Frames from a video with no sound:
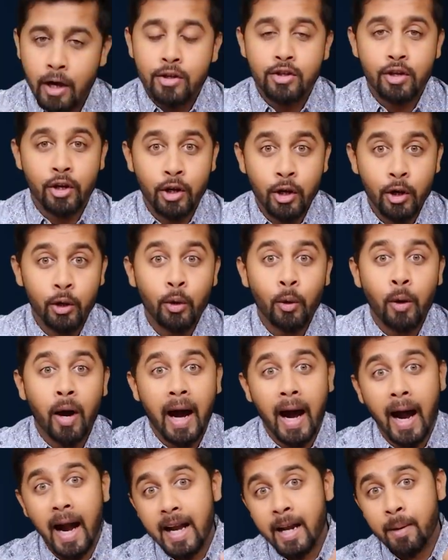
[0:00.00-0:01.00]
So due to
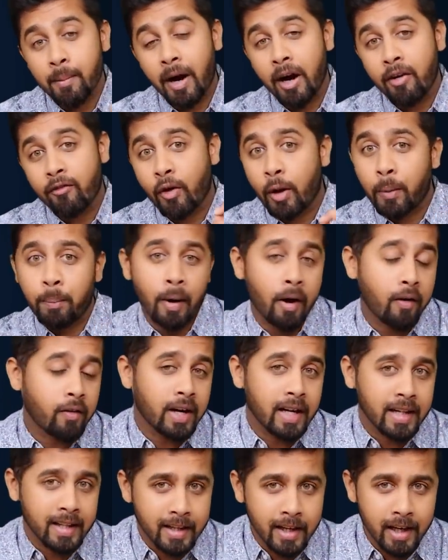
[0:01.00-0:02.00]
high demand for
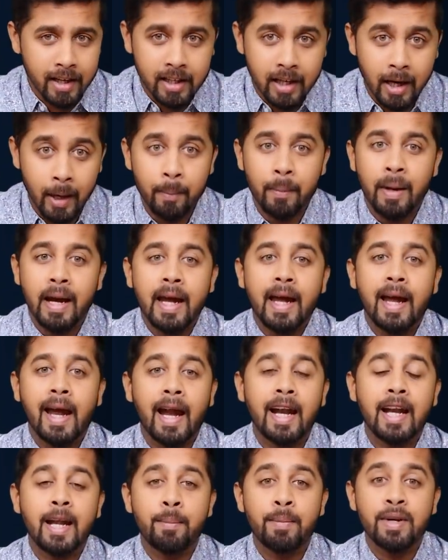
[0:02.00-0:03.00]
power in near term,
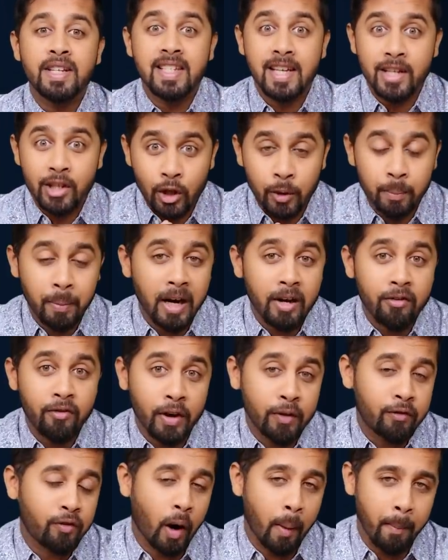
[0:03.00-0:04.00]
NTPC should
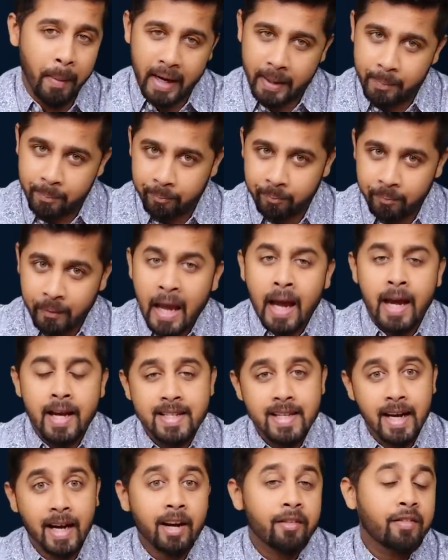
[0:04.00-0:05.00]
benefit from it.
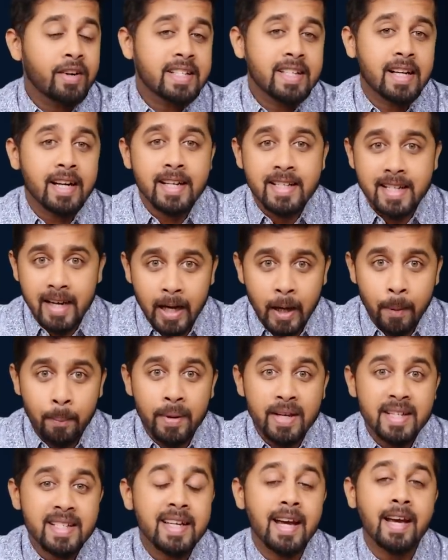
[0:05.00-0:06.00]
Second reason is
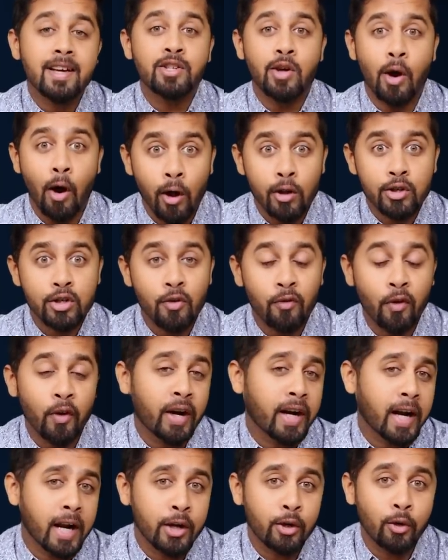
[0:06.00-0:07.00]
NTPC has also
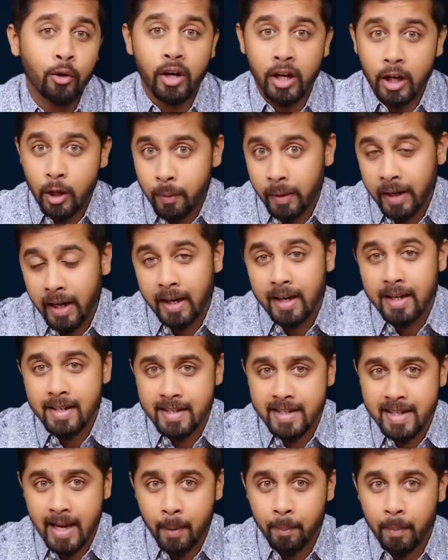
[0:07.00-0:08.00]
forayed into renewable
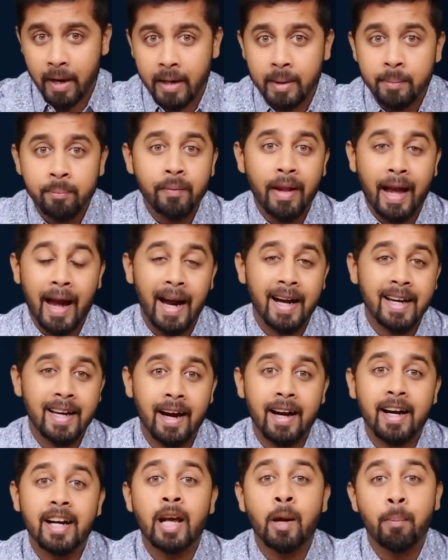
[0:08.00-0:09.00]
energy segment and
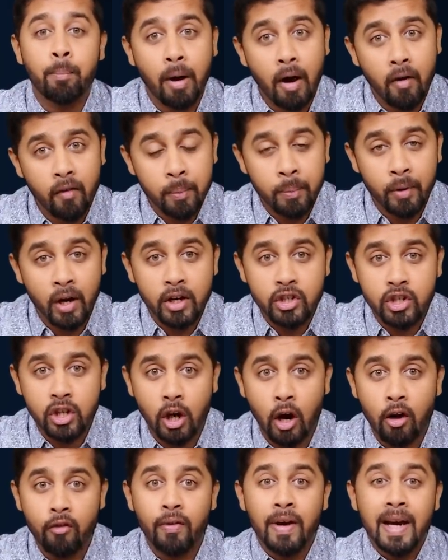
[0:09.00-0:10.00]
targeting power
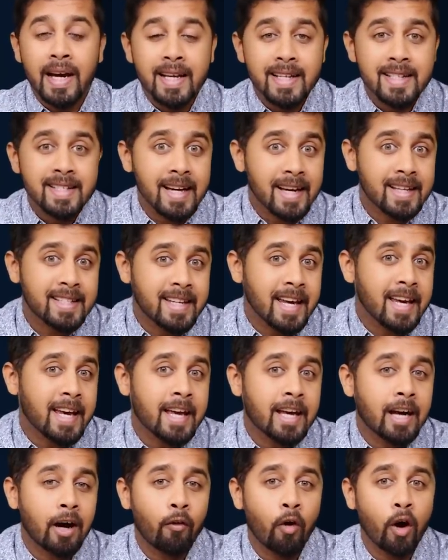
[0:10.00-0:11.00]
production of
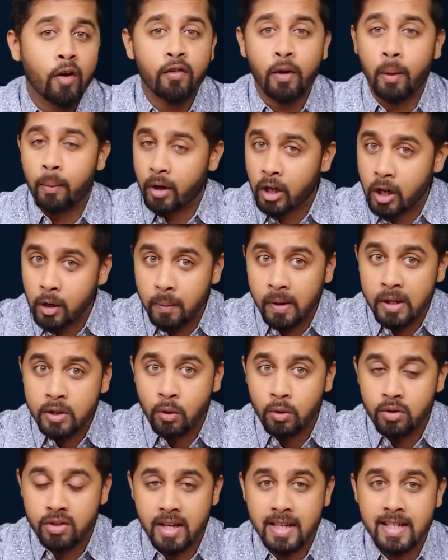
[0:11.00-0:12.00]
60 gigawatt from renewable
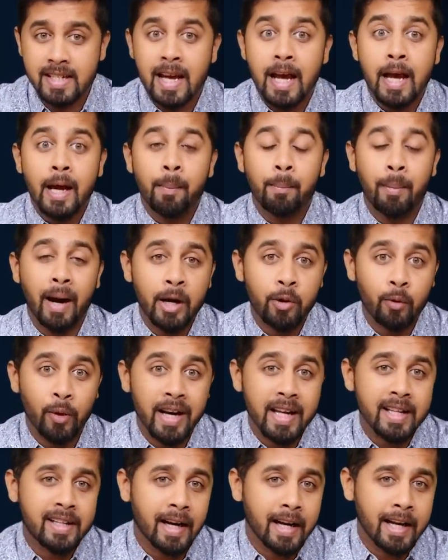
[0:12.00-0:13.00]
sources by
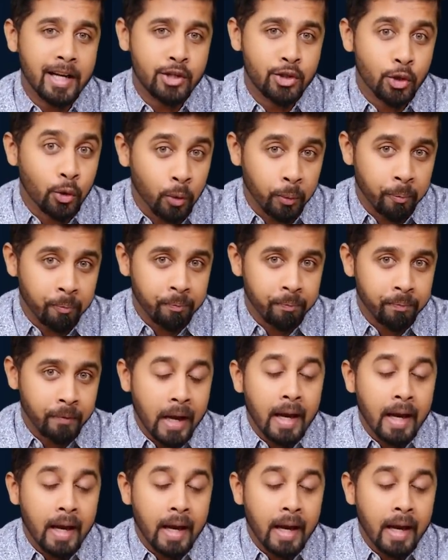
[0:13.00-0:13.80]
2032.